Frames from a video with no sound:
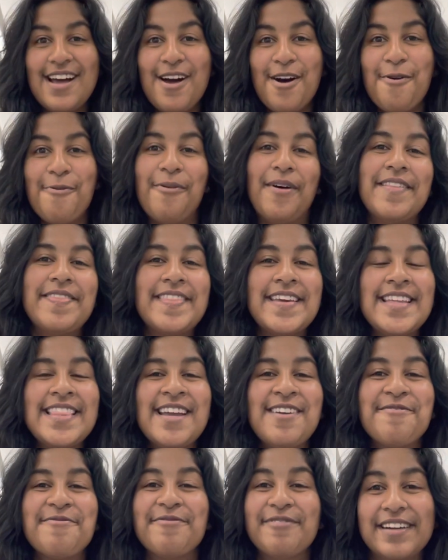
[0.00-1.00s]
One thing
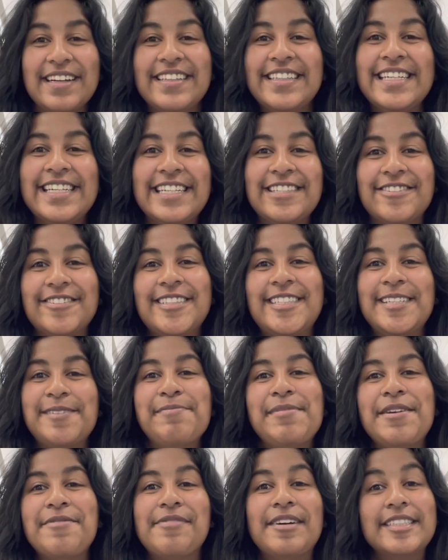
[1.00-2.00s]
that really interested
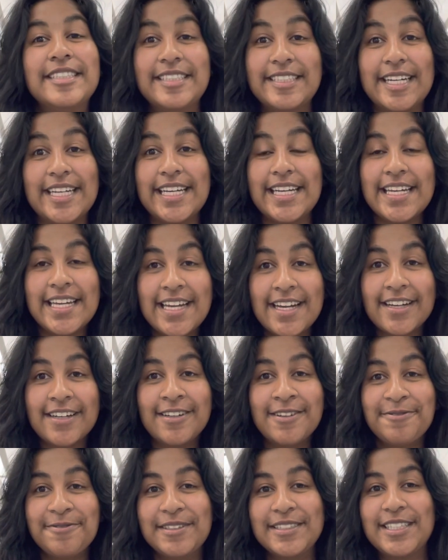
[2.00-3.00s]
me while studying
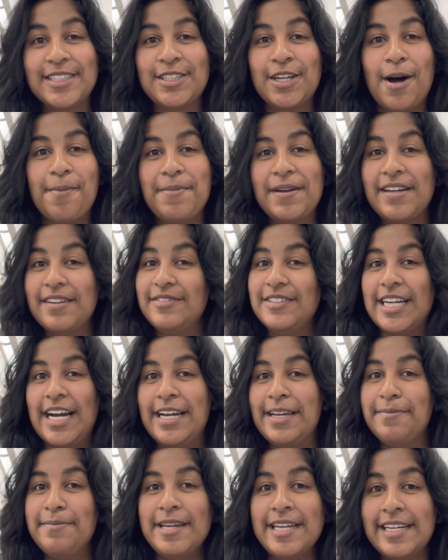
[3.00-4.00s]
here was the topic of
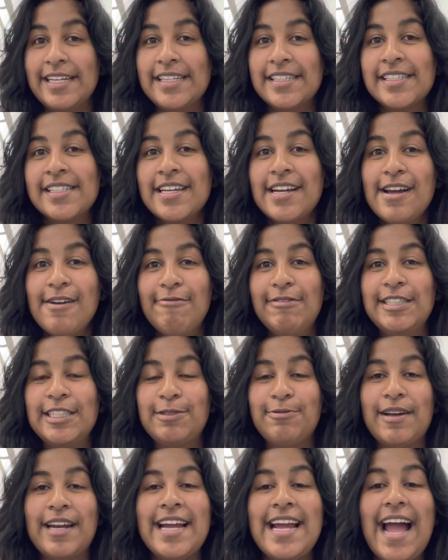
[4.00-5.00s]
diabetes, which
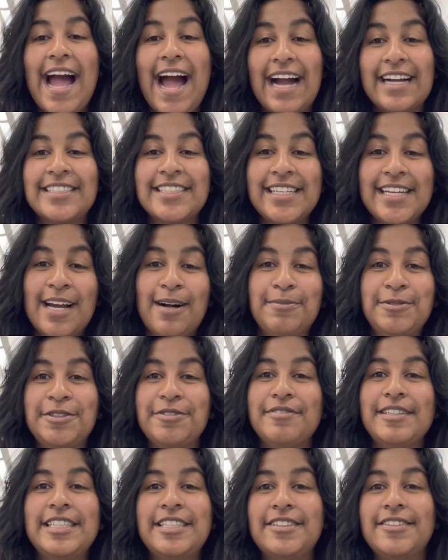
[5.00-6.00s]
is what I actually helped do
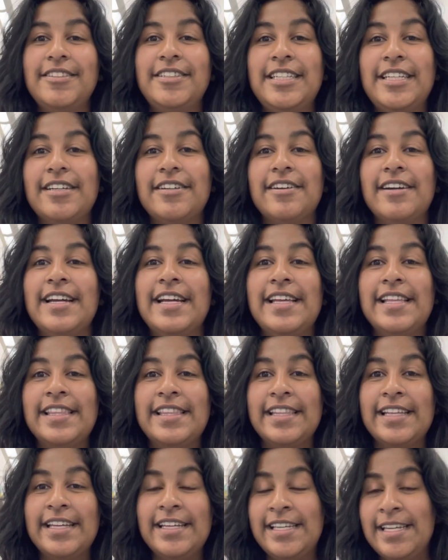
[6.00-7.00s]
research here
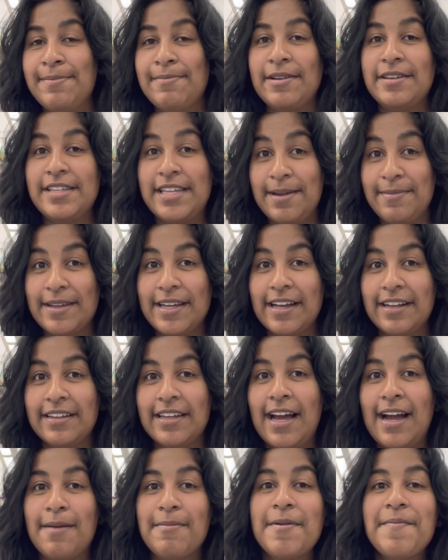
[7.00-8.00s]
in the De Miguel
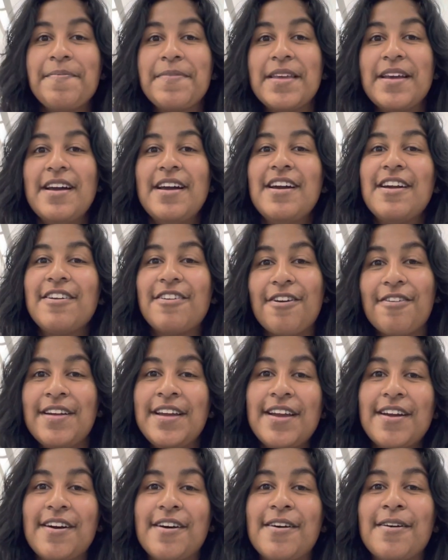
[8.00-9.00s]
lab.
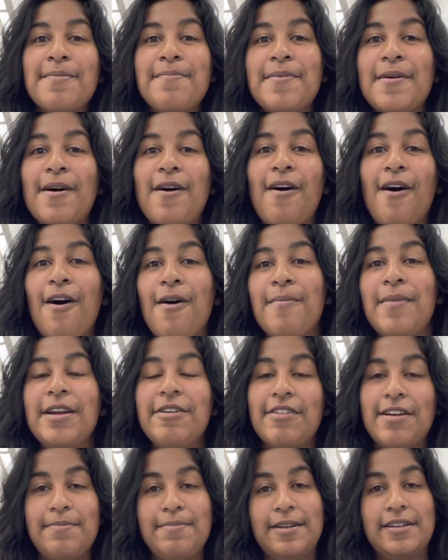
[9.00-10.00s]
Growing up, all my
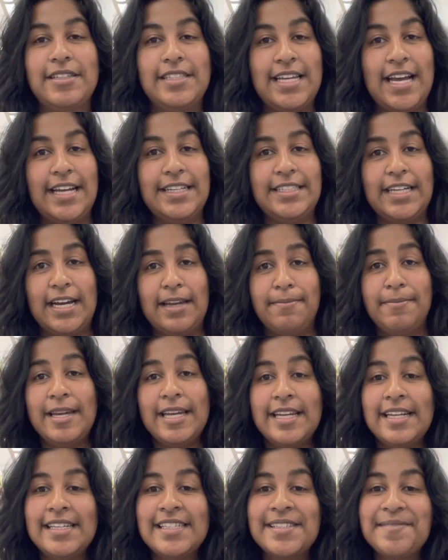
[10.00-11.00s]
grandparents had
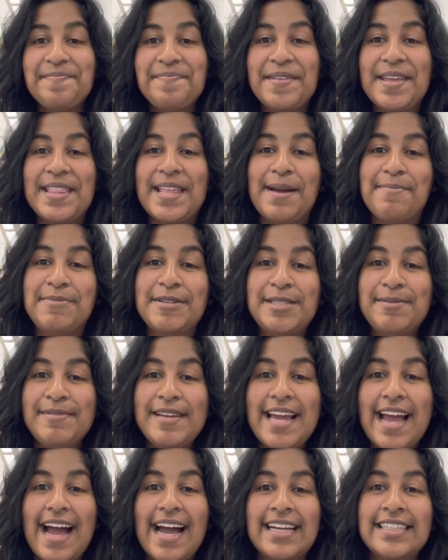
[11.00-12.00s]
diabetes, and that puts
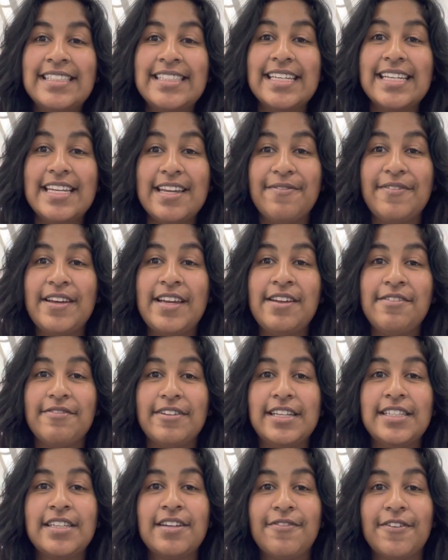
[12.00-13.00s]
me at significant
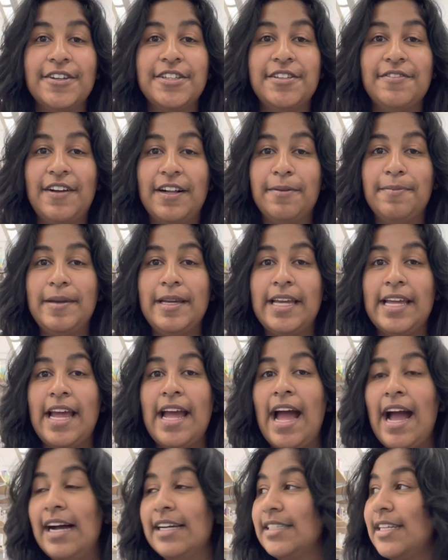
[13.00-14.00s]
risk for developing it
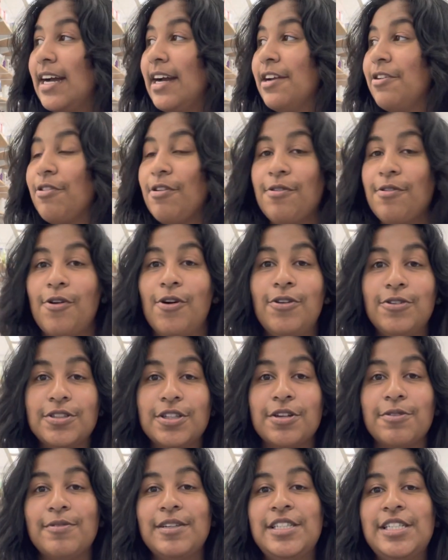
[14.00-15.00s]
as I grow
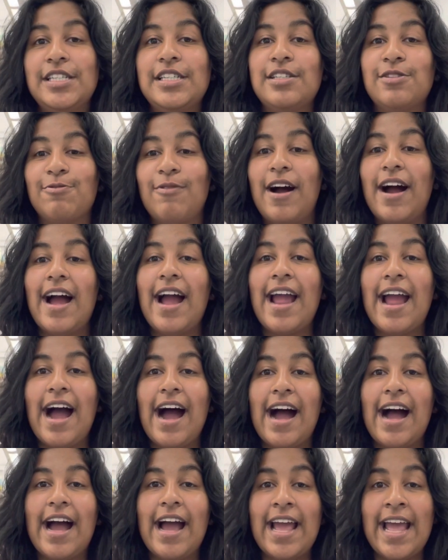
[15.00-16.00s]
older, which is why
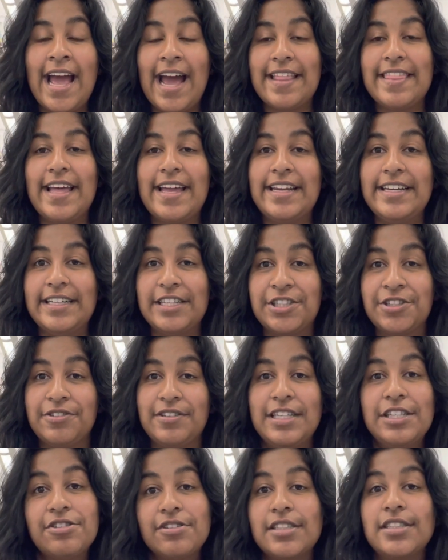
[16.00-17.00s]
I had that initial
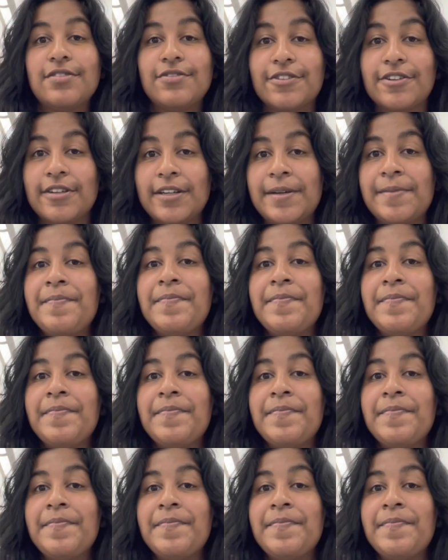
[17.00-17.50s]
interest for it.